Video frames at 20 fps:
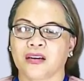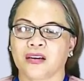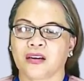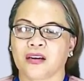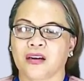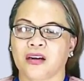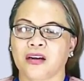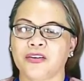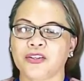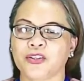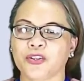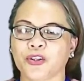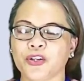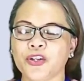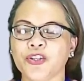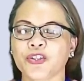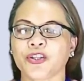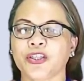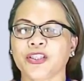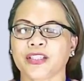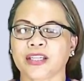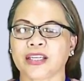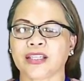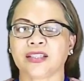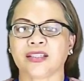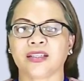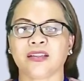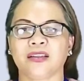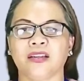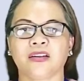A researcher
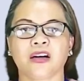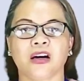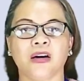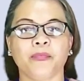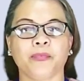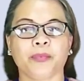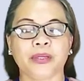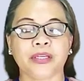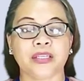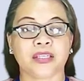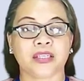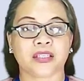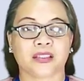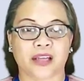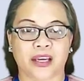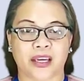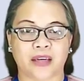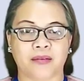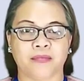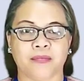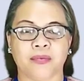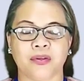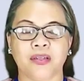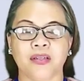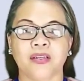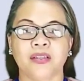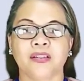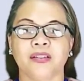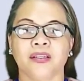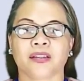tested a company's
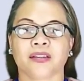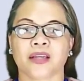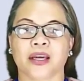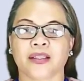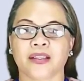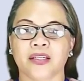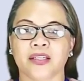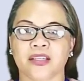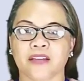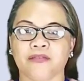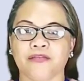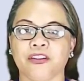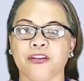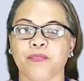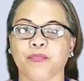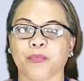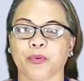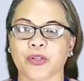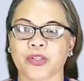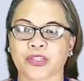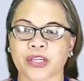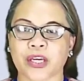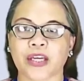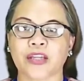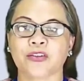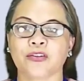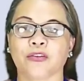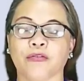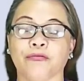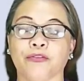claim that 97% of